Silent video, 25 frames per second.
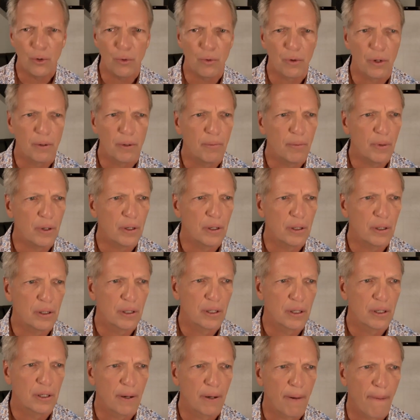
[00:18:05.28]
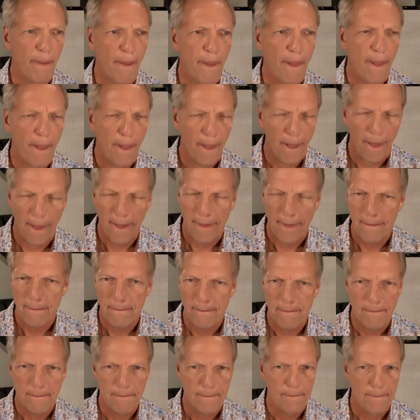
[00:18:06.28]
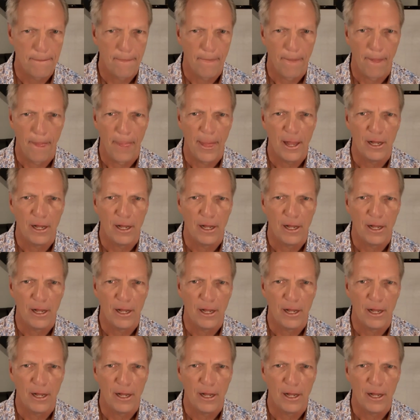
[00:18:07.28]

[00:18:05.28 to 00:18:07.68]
you've got so much to be thankful for.